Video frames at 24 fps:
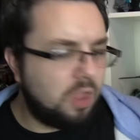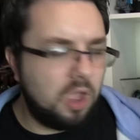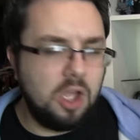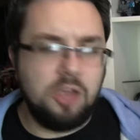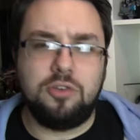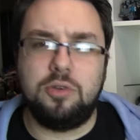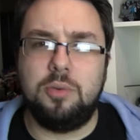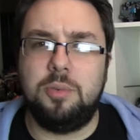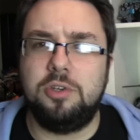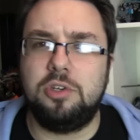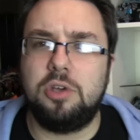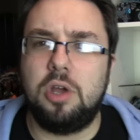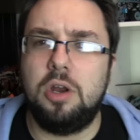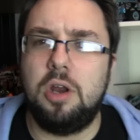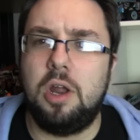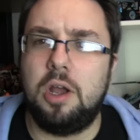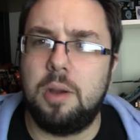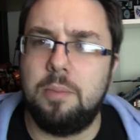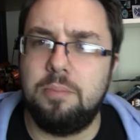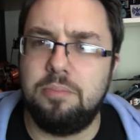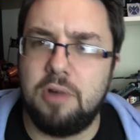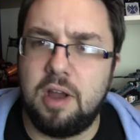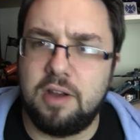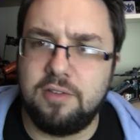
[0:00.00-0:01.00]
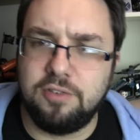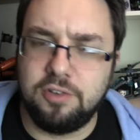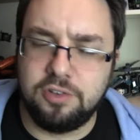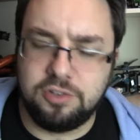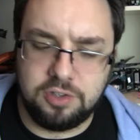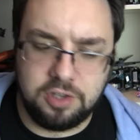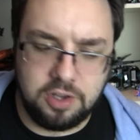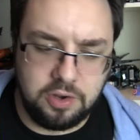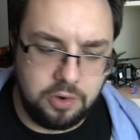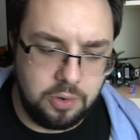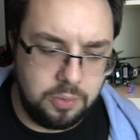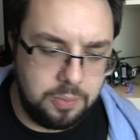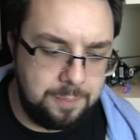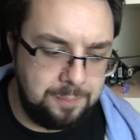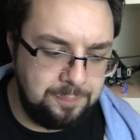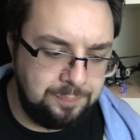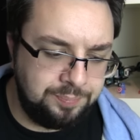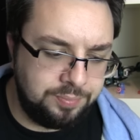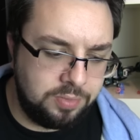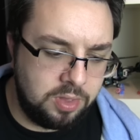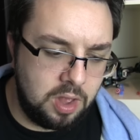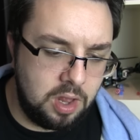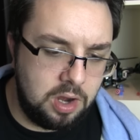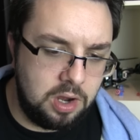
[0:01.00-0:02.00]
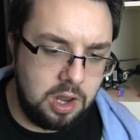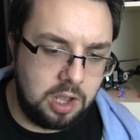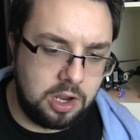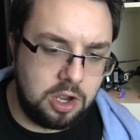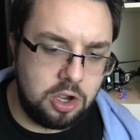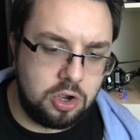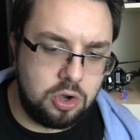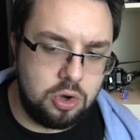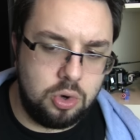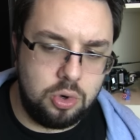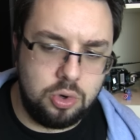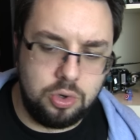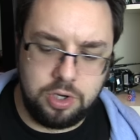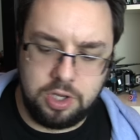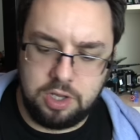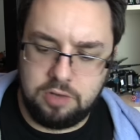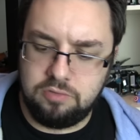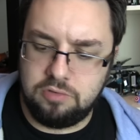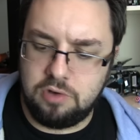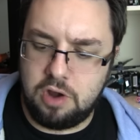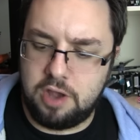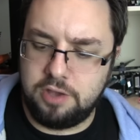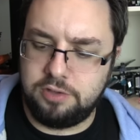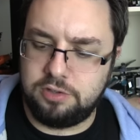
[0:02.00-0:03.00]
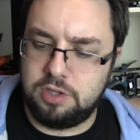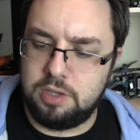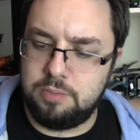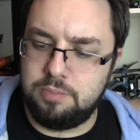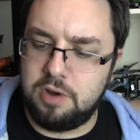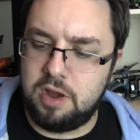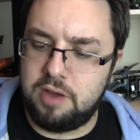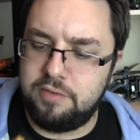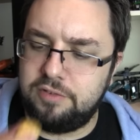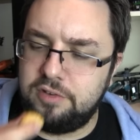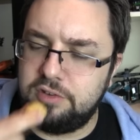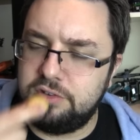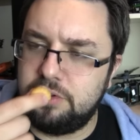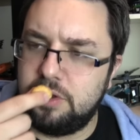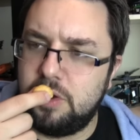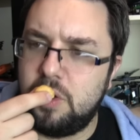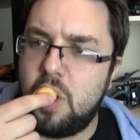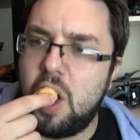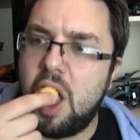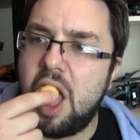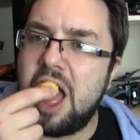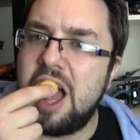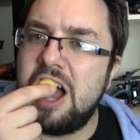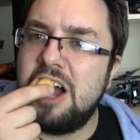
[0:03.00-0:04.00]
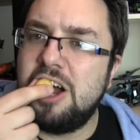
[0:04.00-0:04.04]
It's almost kind of like a breakfast cereal. Like a corny, ricey breakfast cereal.